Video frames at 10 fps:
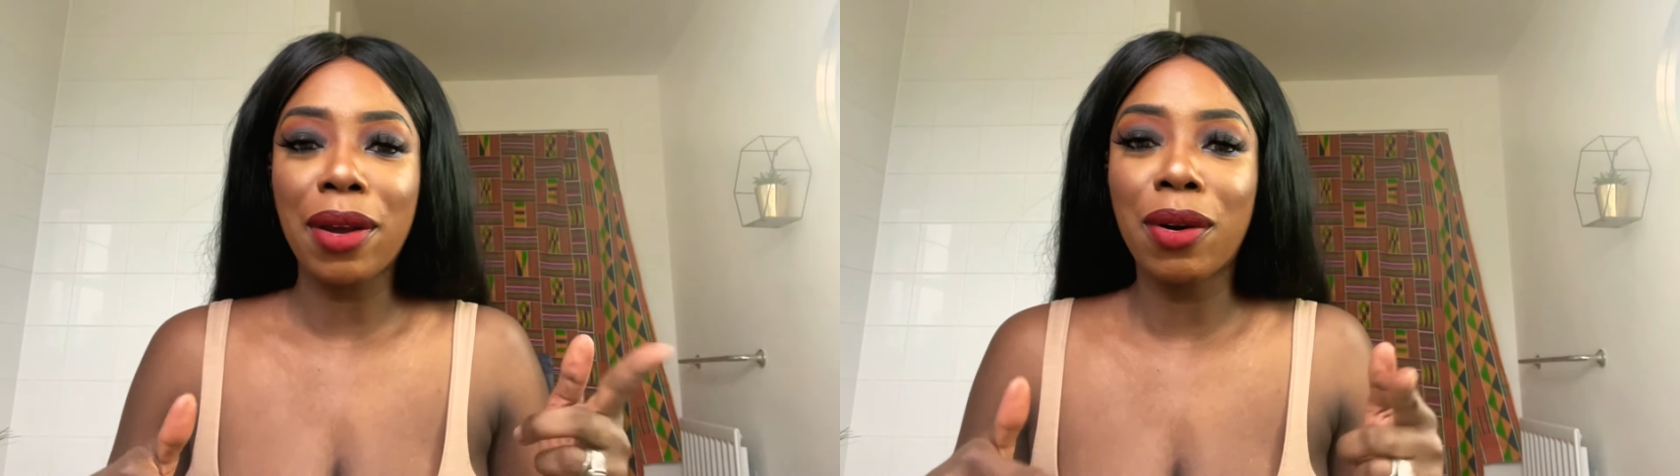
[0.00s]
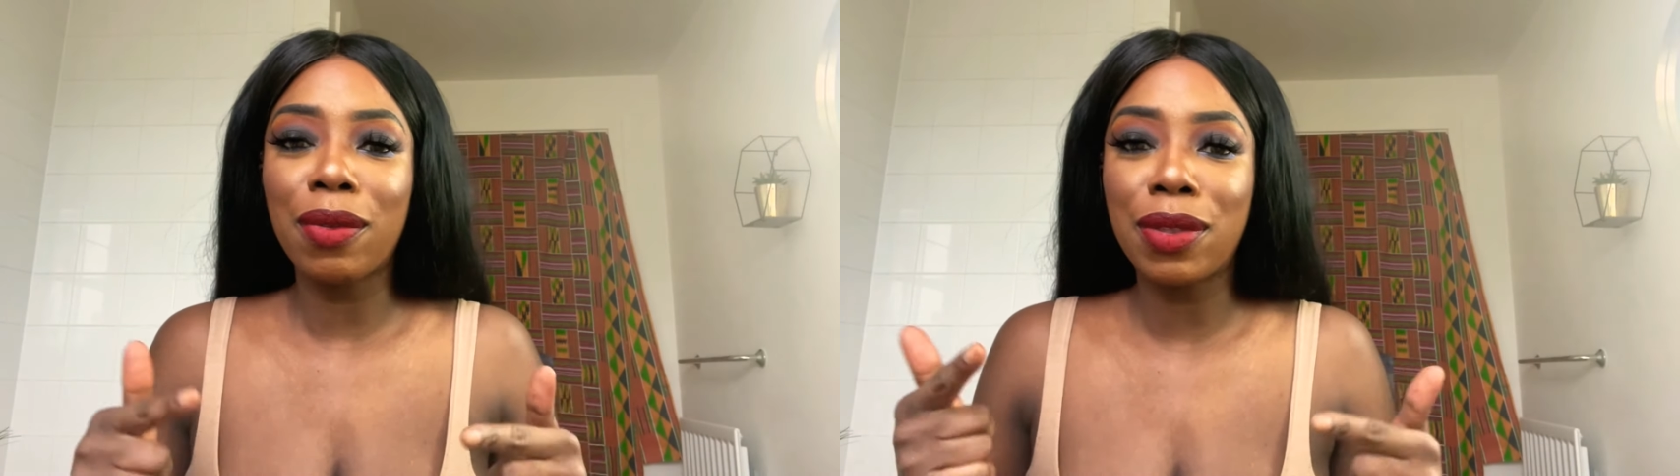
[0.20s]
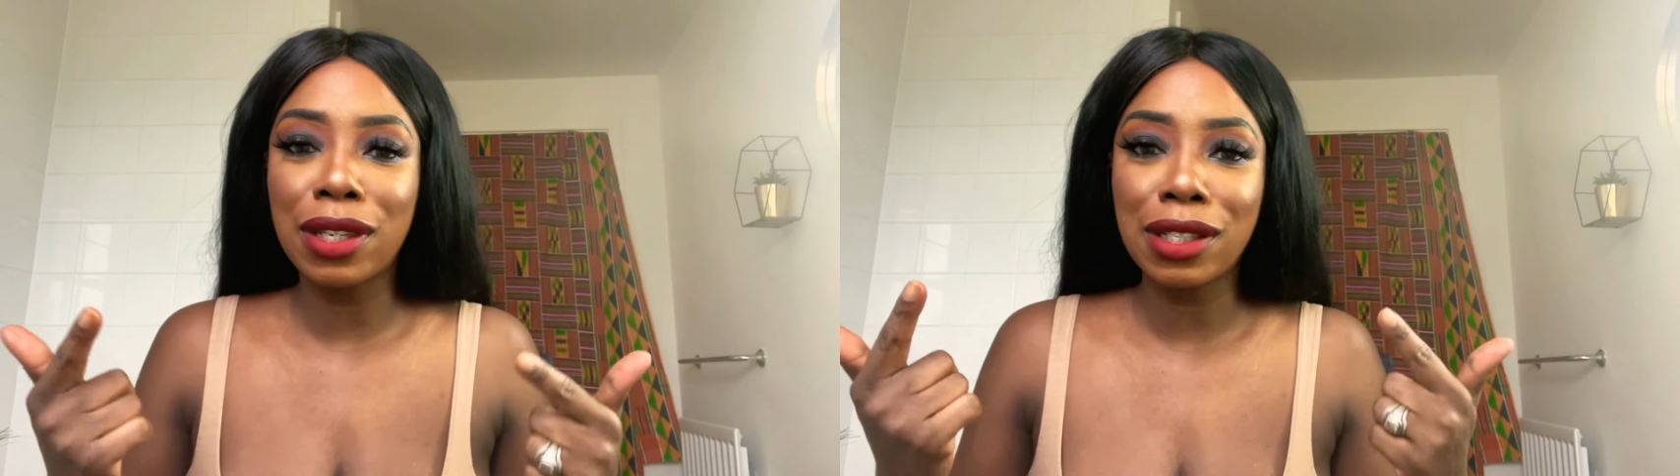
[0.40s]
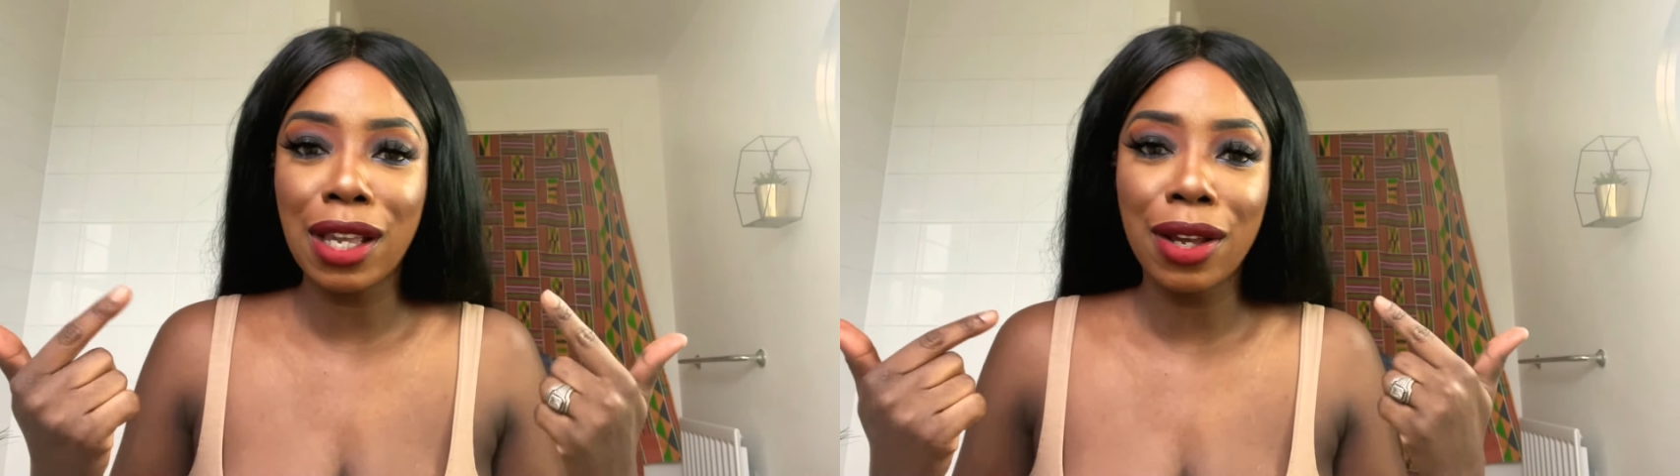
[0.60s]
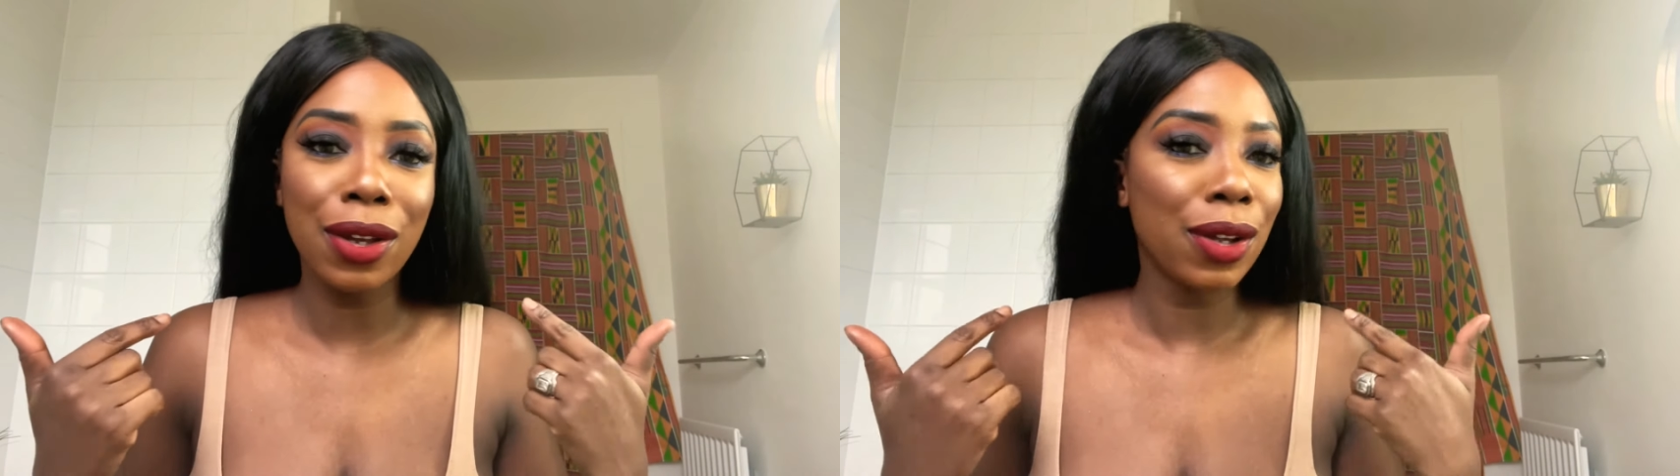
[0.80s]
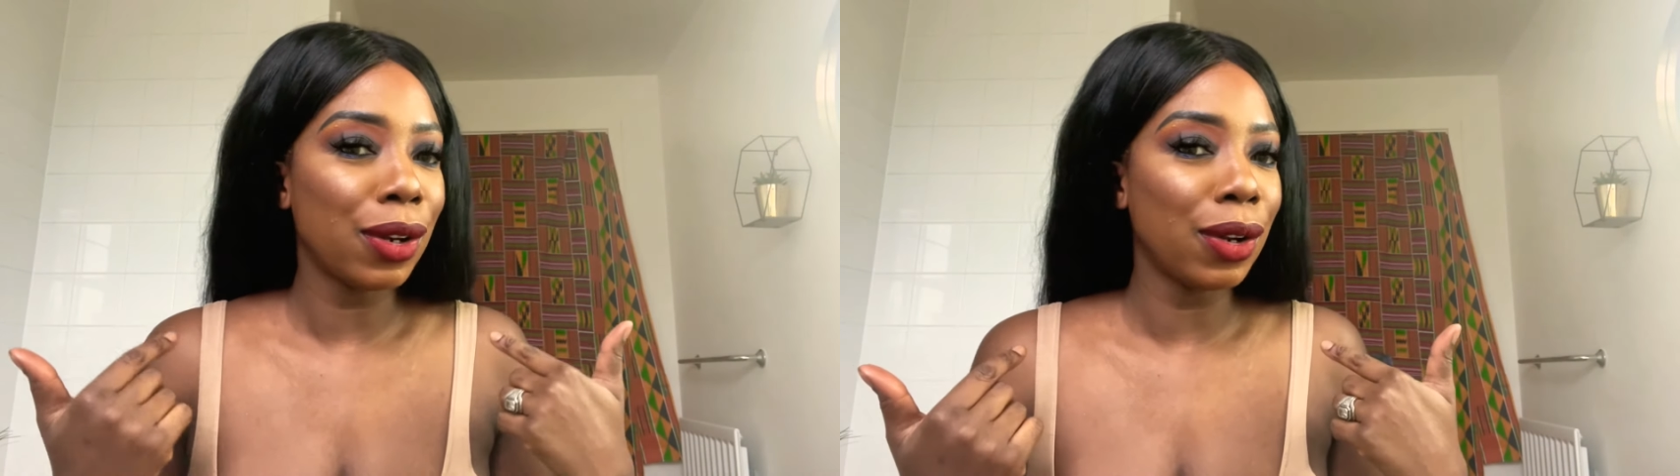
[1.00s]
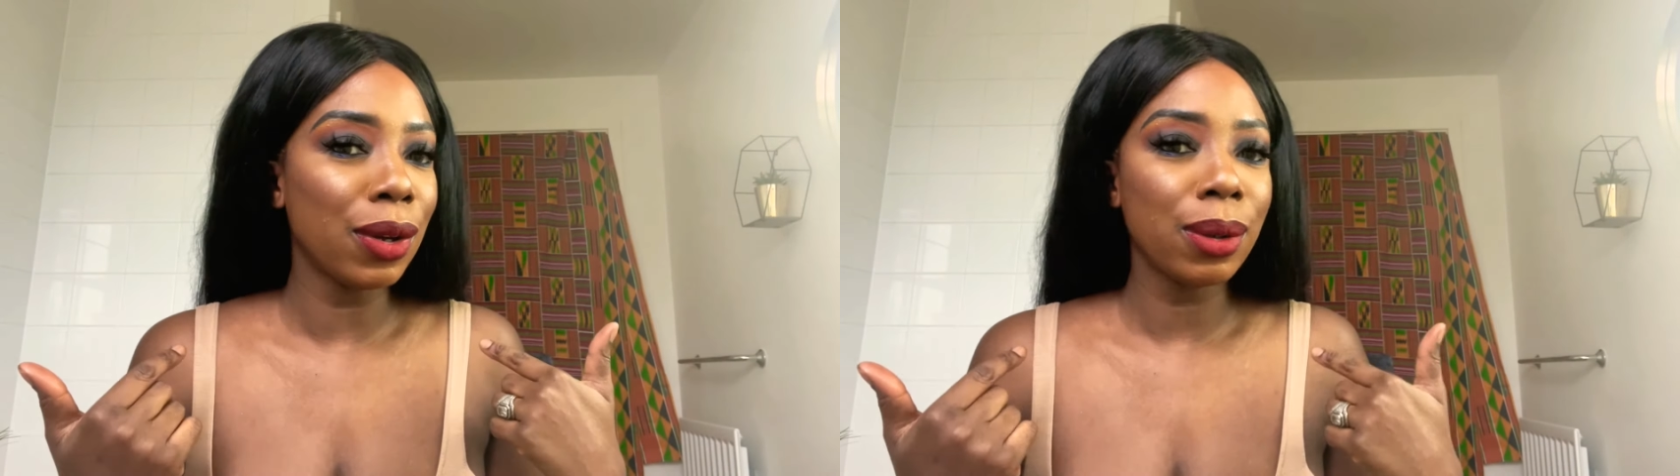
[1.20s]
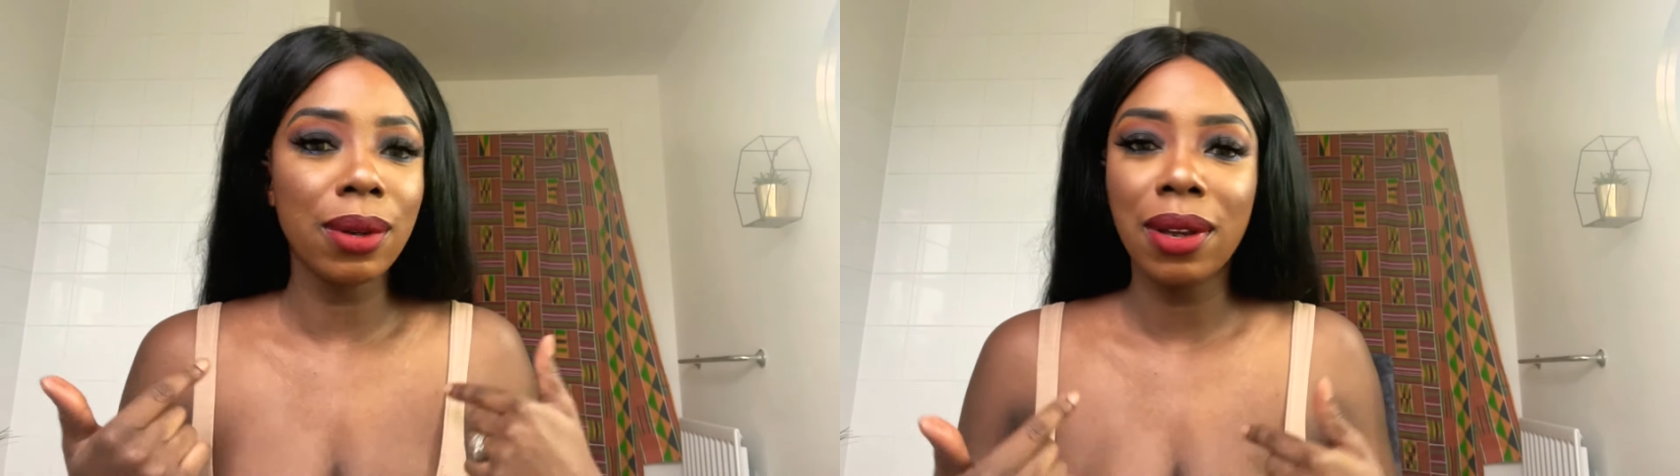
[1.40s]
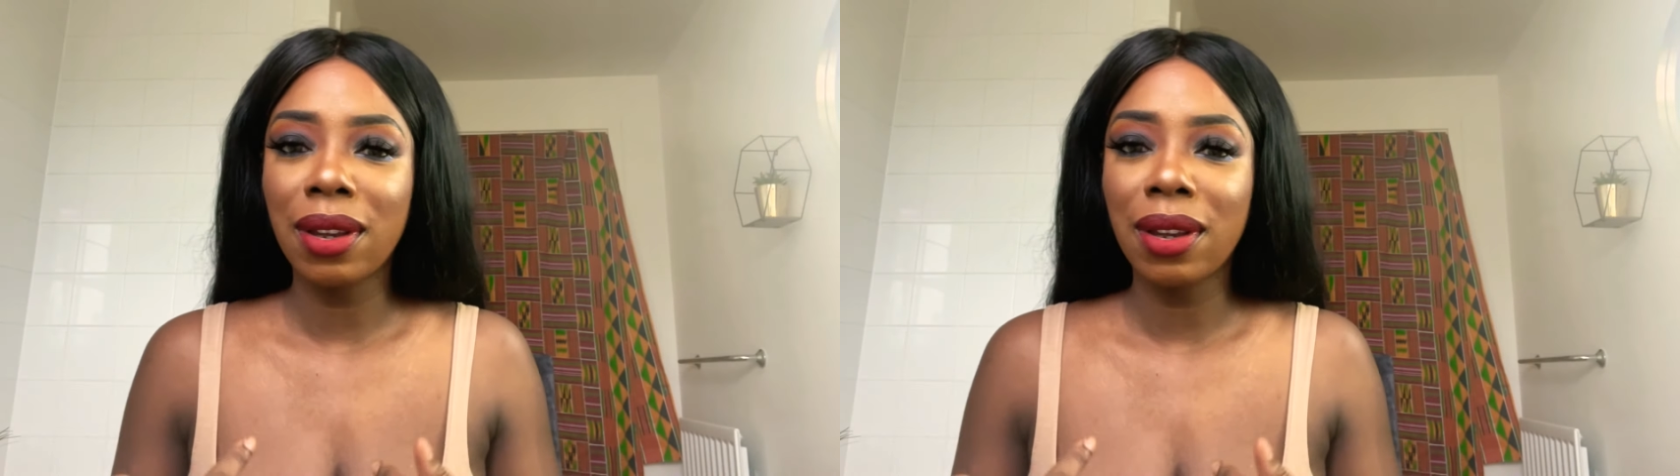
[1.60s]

got this look,